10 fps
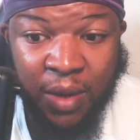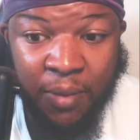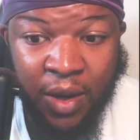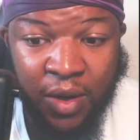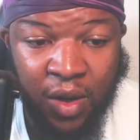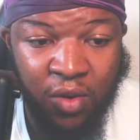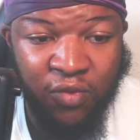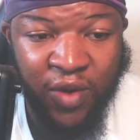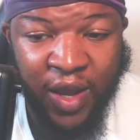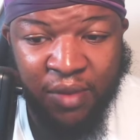bare knuckle
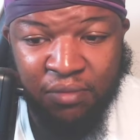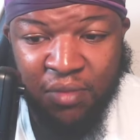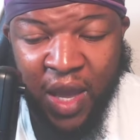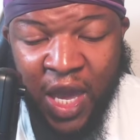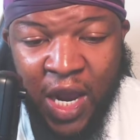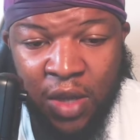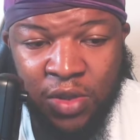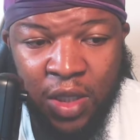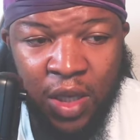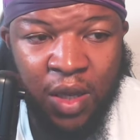fight, eight
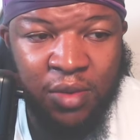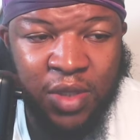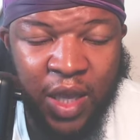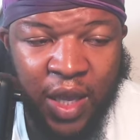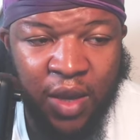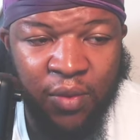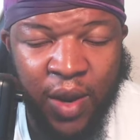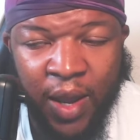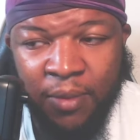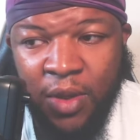ounce gloves, hand
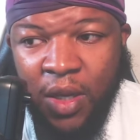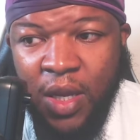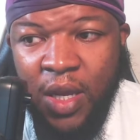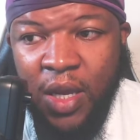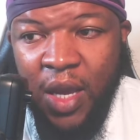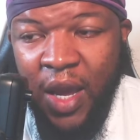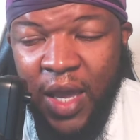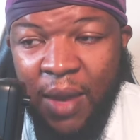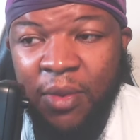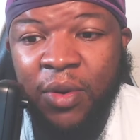wrapped. I
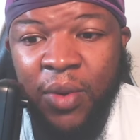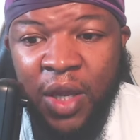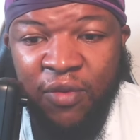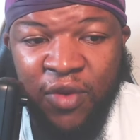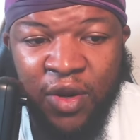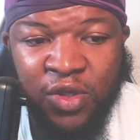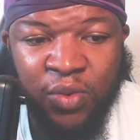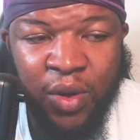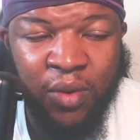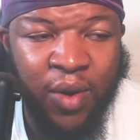came in the ring fair and
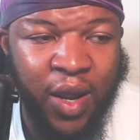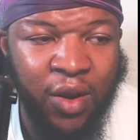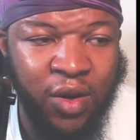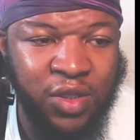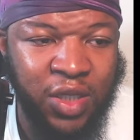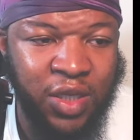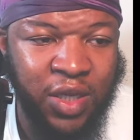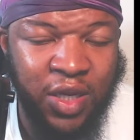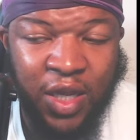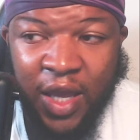square. Ryan Garcia
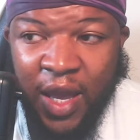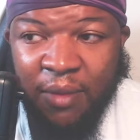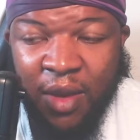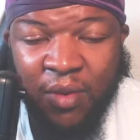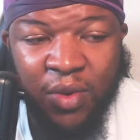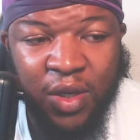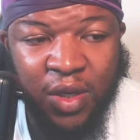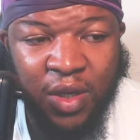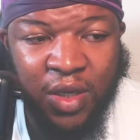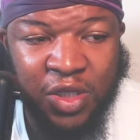didn't. He came in with a
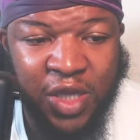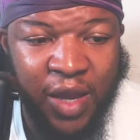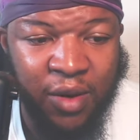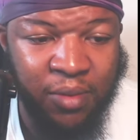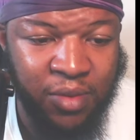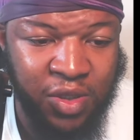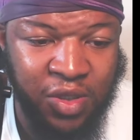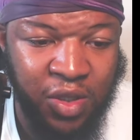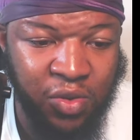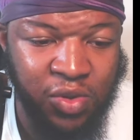gun and shot him,
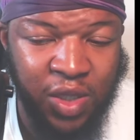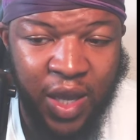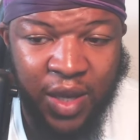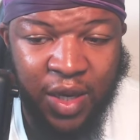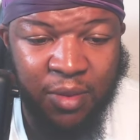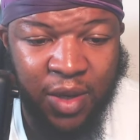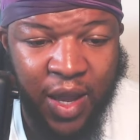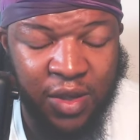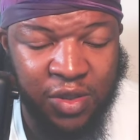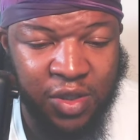just to use the goddamn
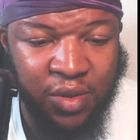analogy.